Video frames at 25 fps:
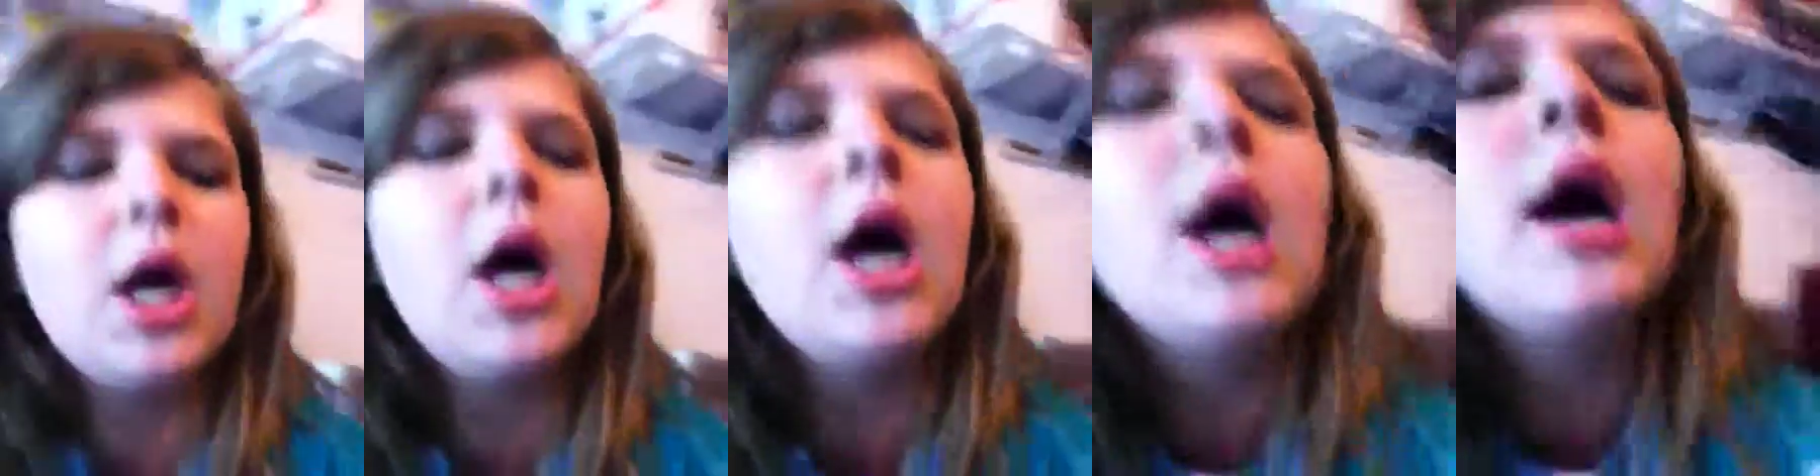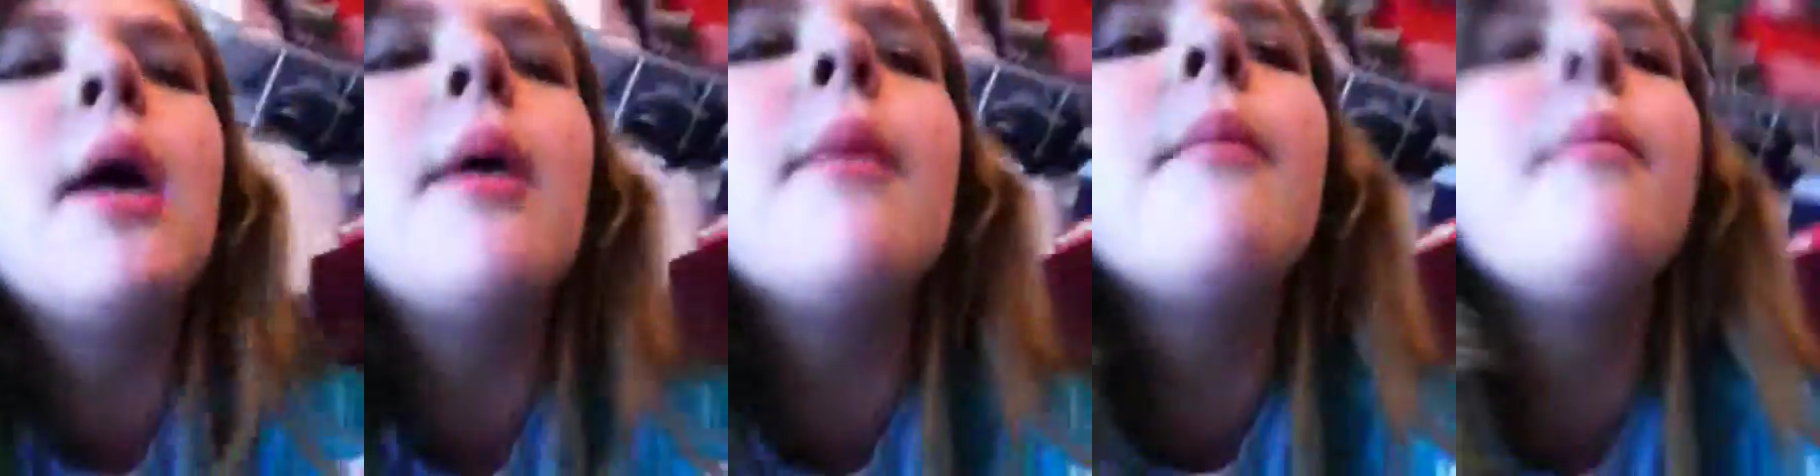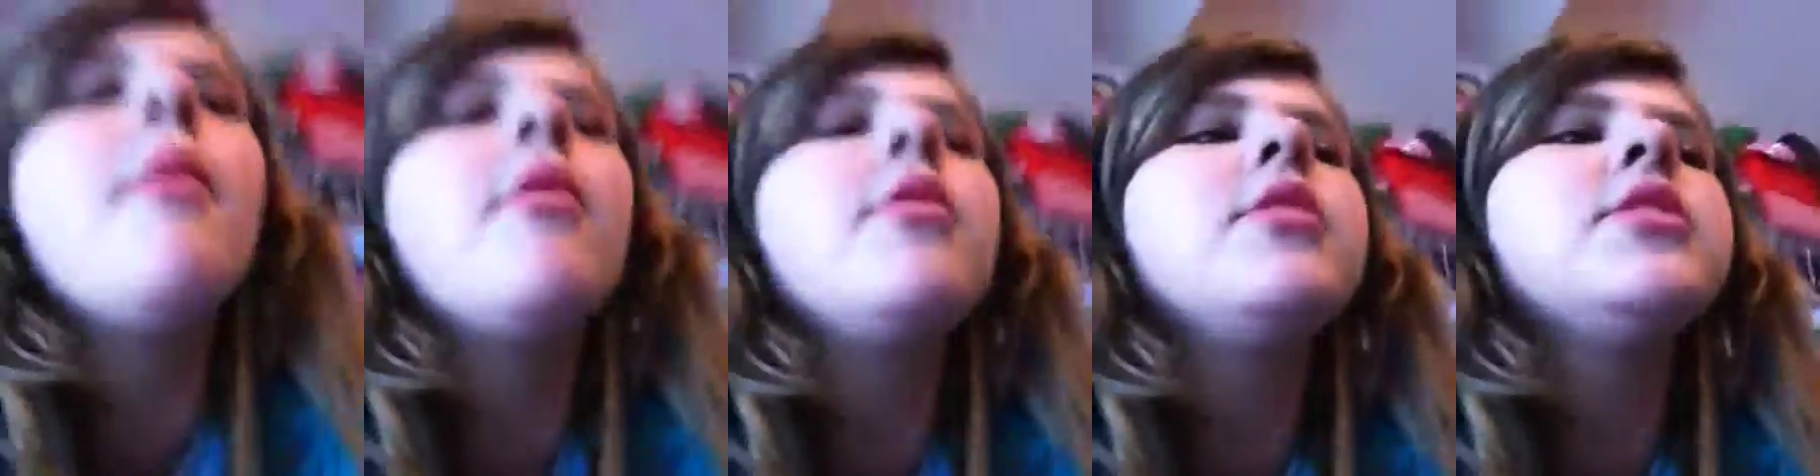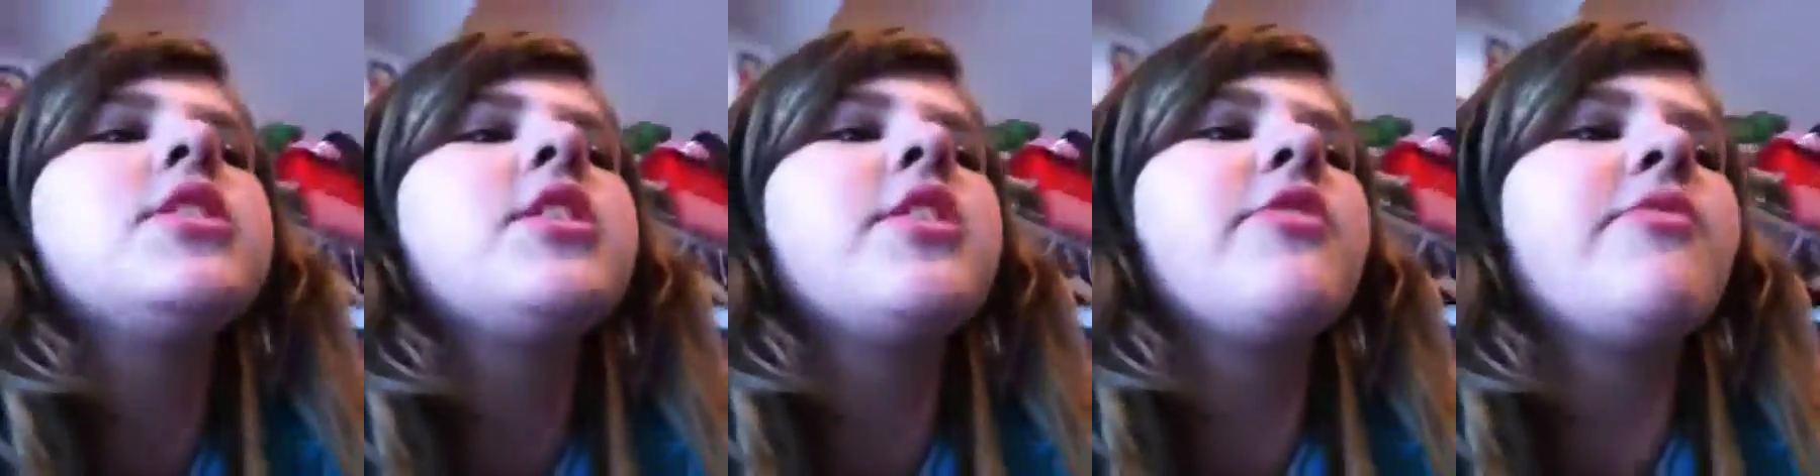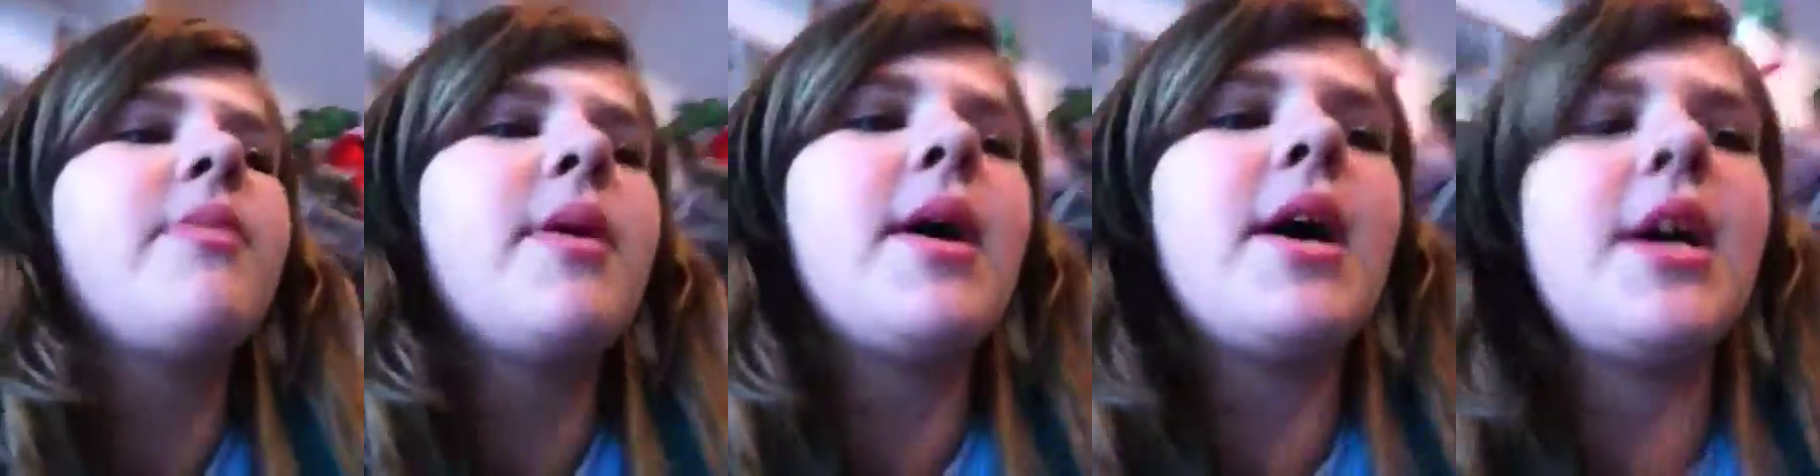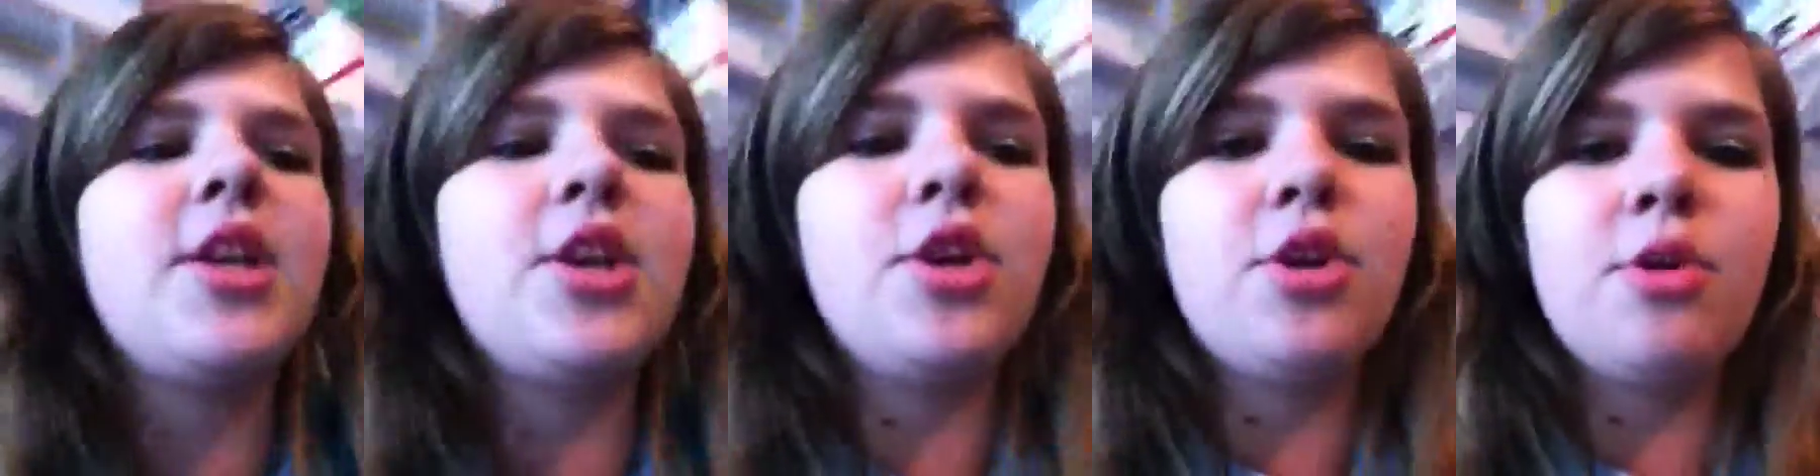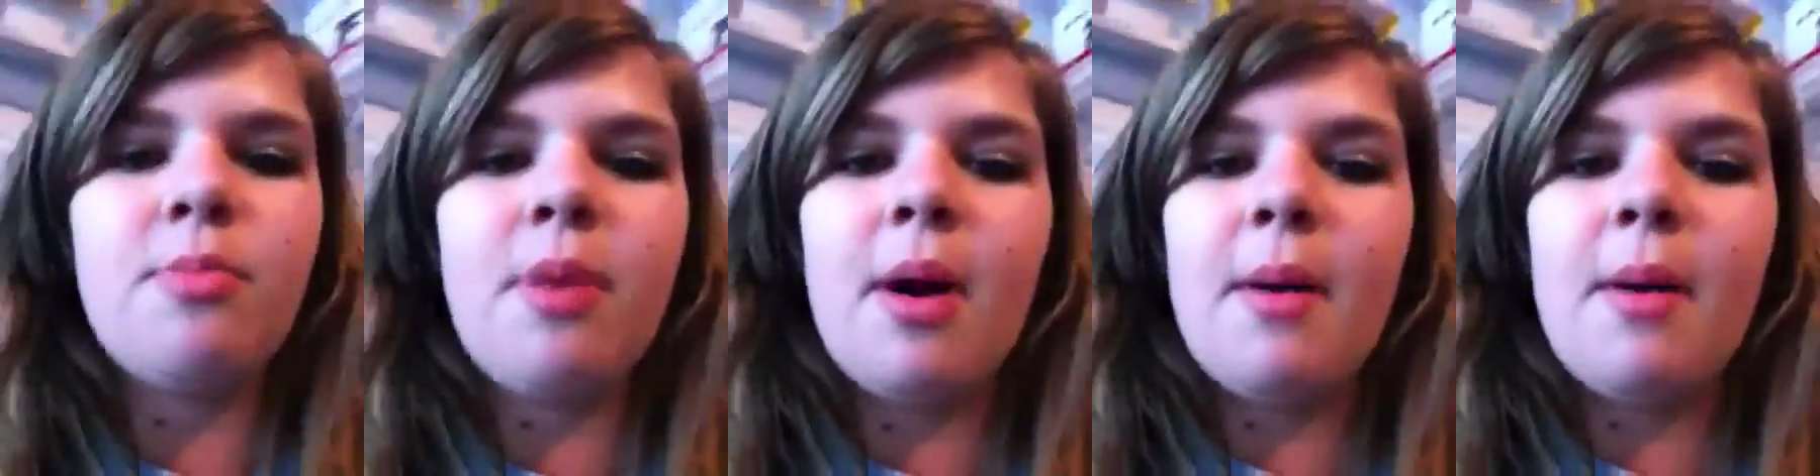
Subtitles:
most of my new